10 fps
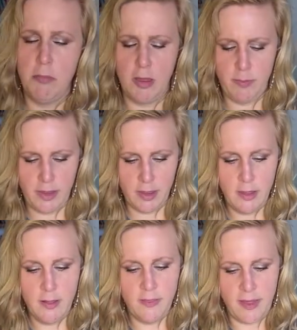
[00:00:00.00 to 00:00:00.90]
maybe
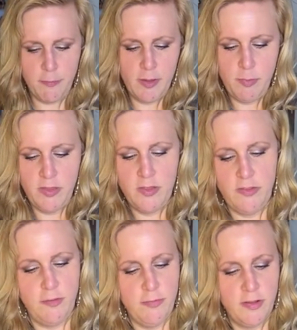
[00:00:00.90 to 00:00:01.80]
that might be the
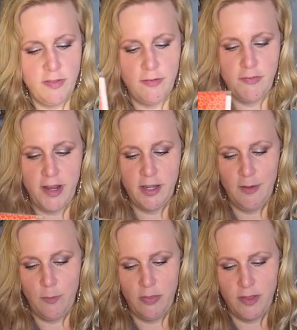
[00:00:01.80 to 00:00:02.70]
difference of finding
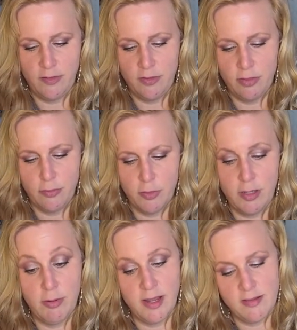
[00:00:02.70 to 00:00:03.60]
one that's 3
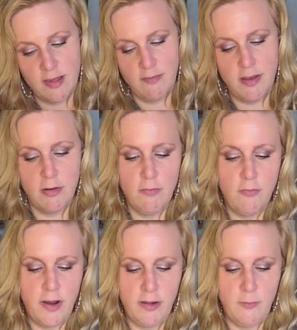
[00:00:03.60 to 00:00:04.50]
by 7 or
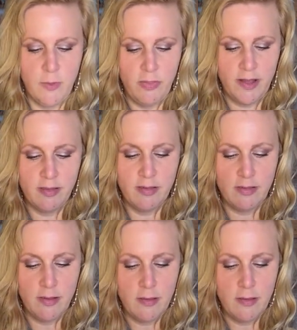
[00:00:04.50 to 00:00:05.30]
finding one that's